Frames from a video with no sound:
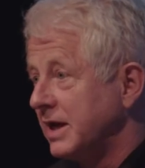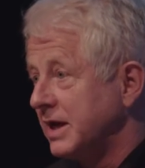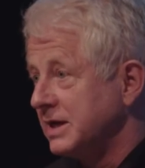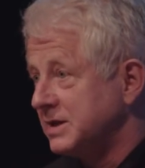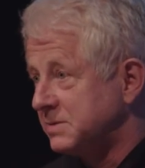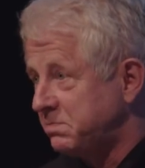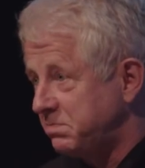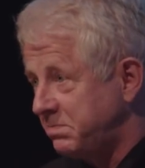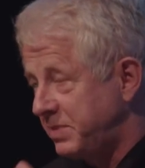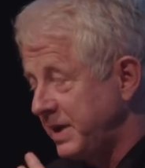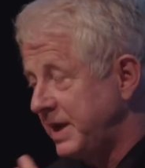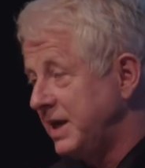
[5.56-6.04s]
is
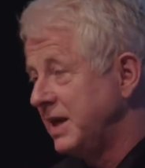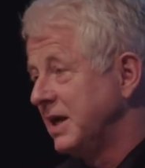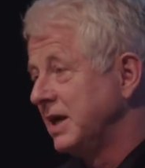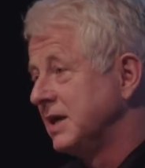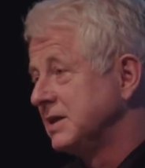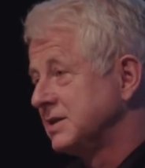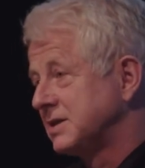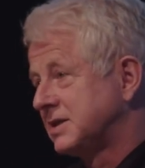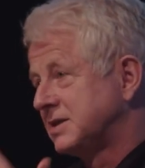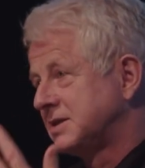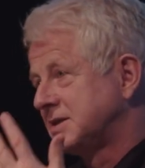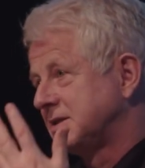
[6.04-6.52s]
be
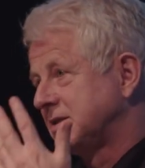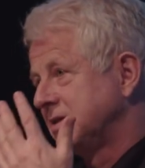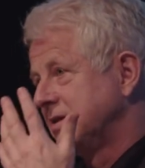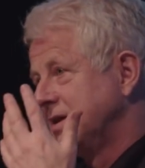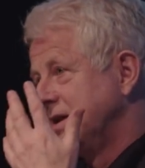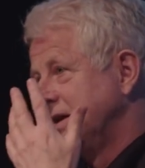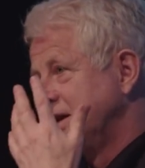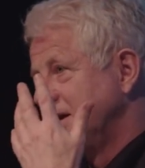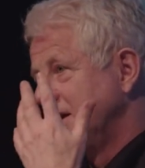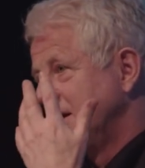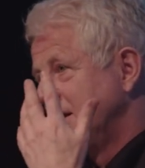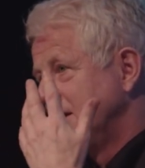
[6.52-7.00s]
as
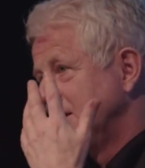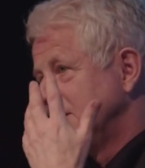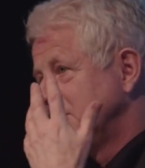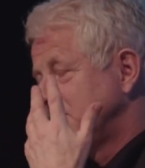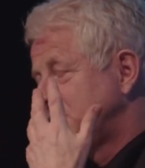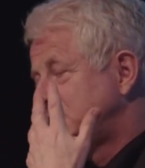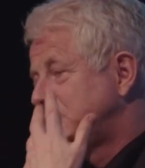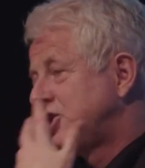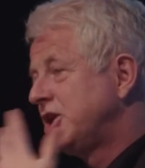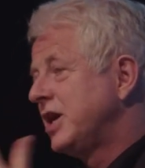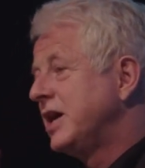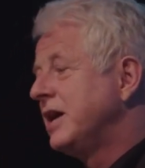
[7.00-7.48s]

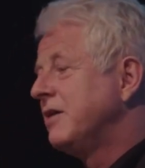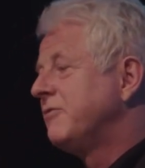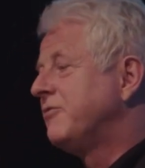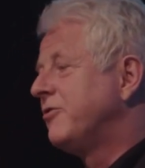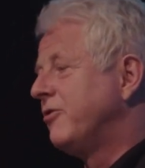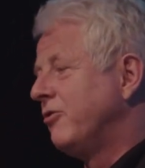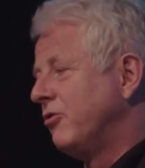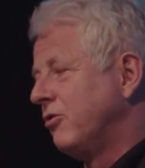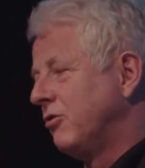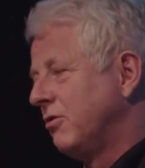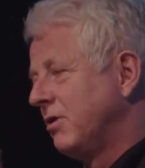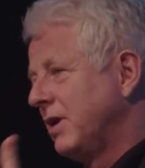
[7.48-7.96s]

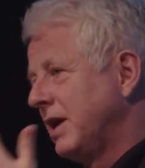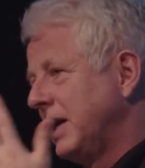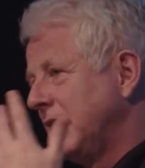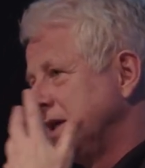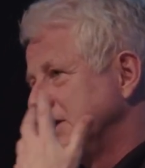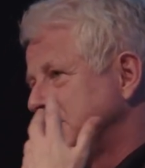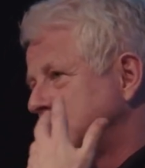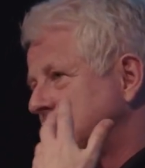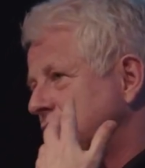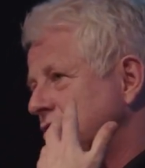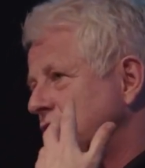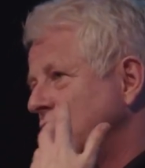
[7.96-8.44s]
cheerful
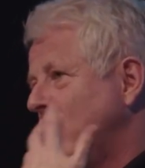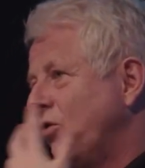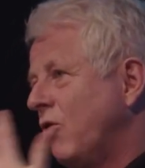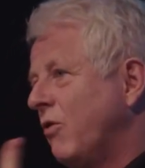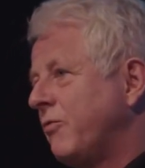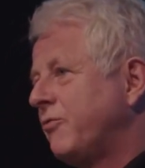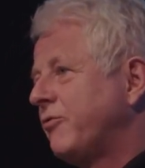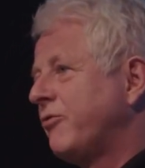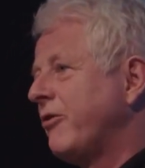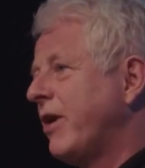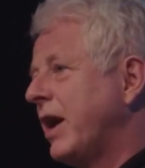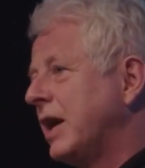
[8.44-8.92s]
as your
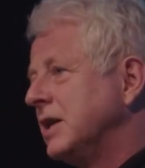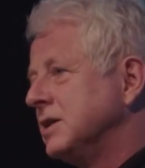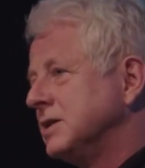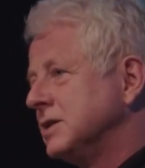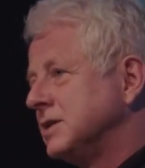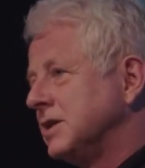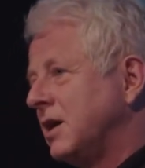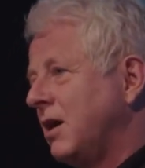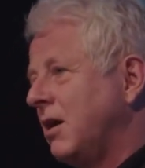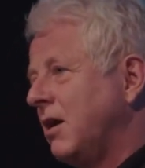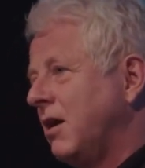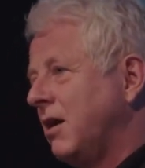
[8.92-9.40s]

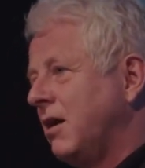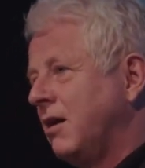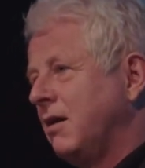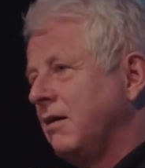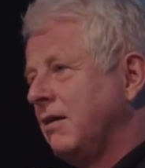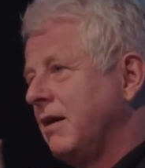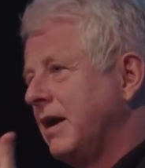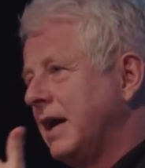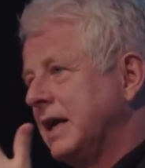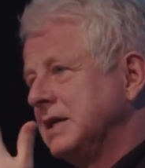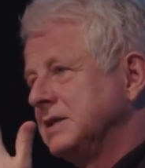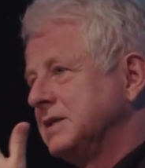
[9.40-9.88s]
friends are
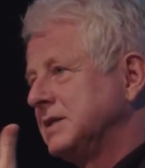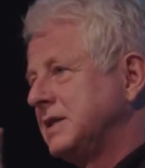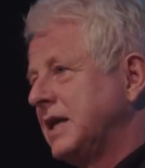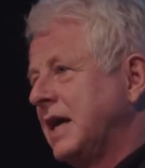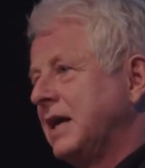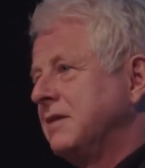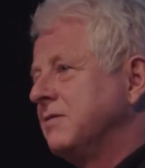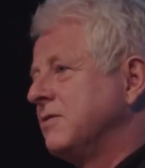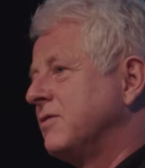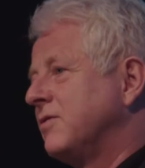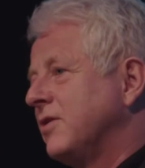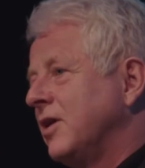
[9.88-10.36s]
at
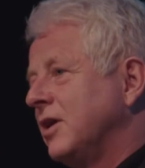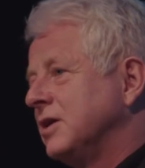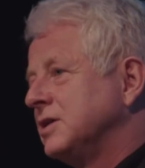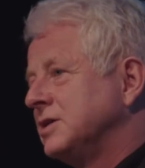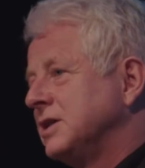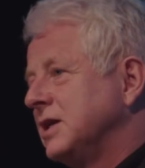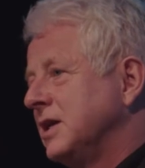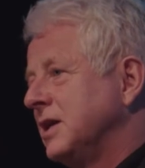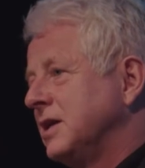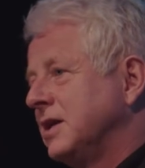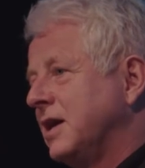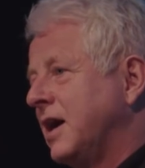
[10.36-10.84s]

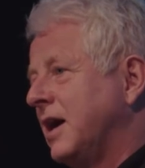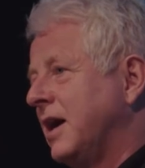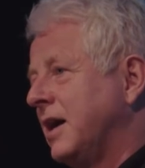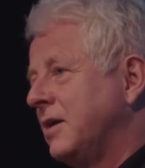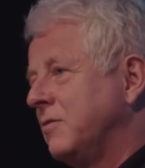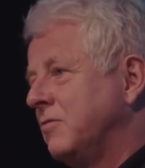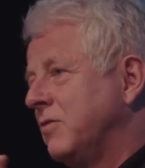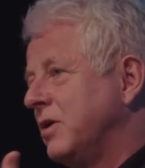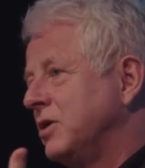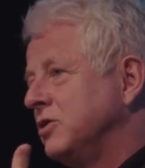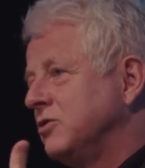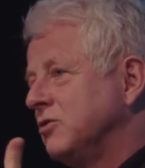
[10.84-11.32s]
10.30 at night
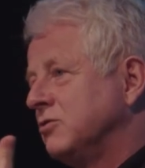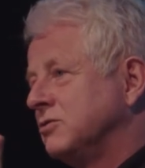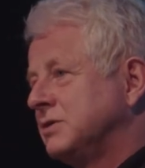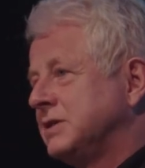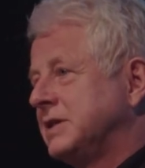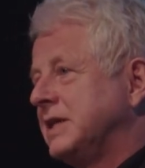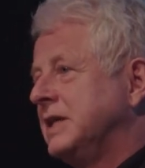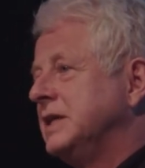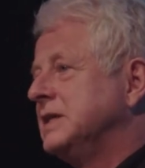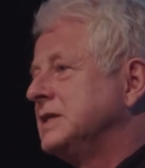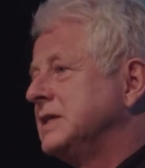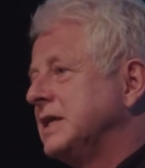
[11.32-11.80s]
when you're
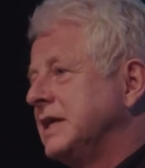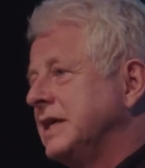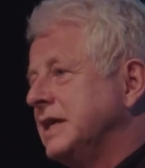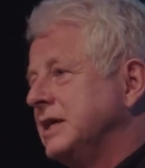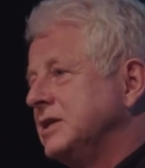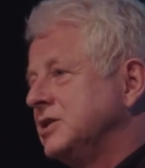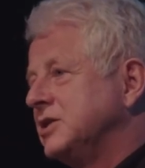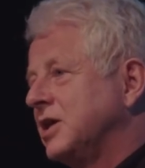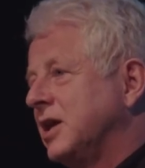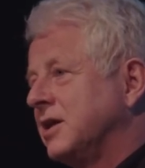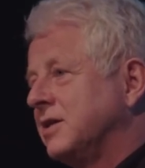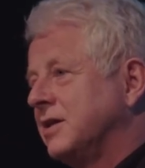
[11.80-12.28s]
teasing
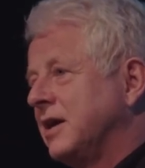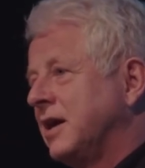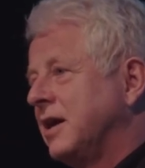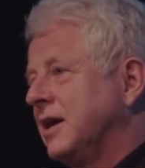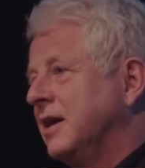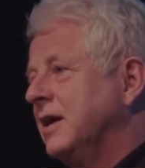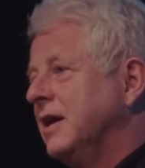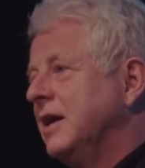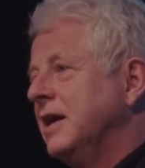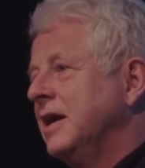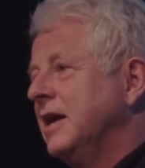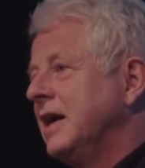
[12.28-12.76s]
each other
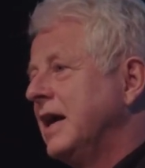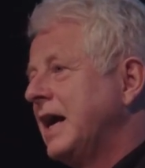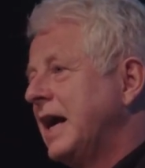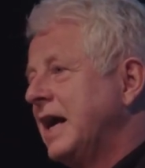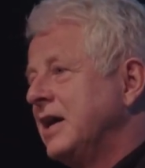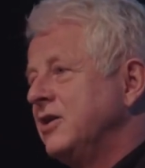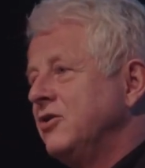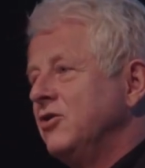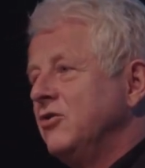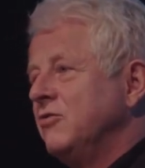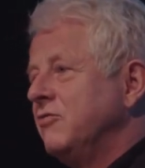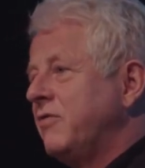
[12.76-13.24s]

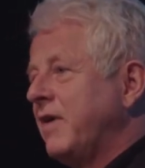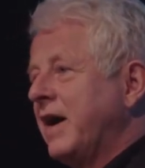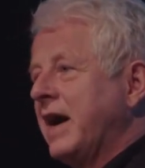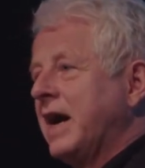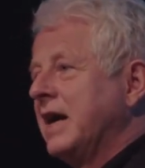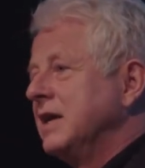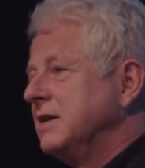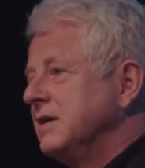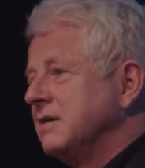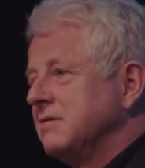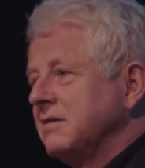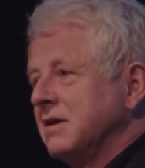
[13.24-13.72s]
and you've
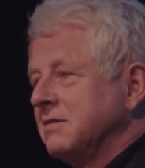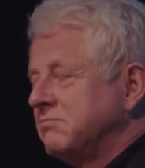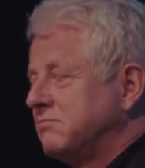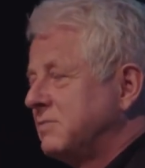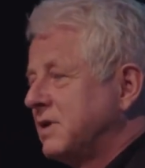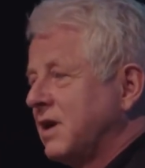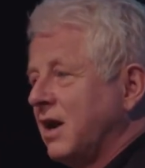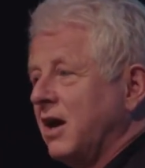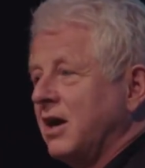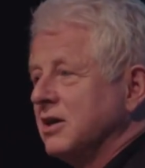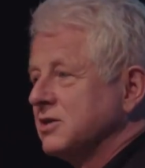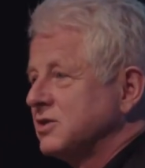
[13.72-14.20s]
had a
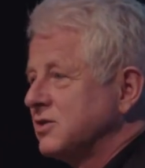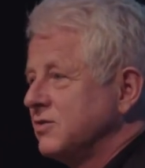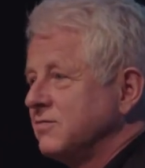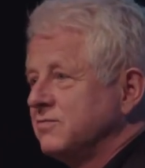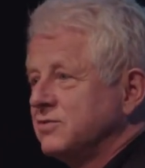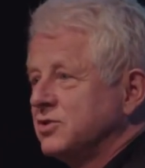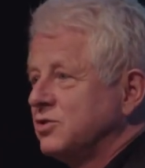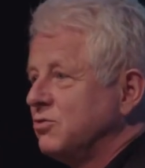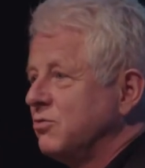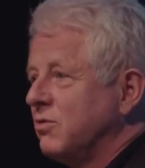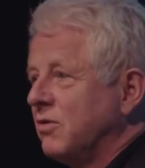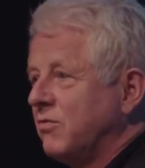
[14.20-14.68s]
glass
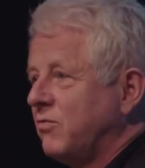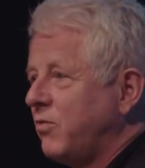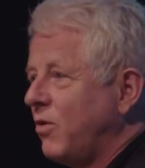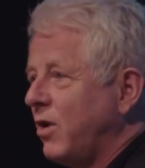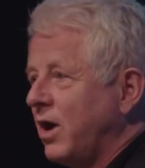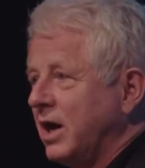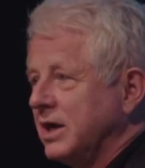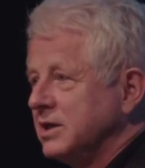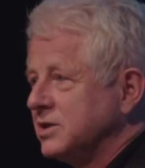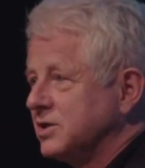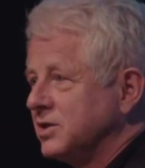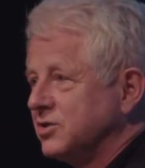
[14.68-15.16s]
of two of
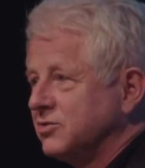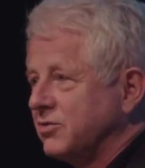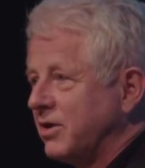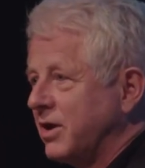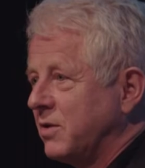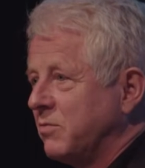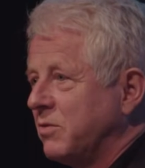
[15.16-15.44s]
wine to drink.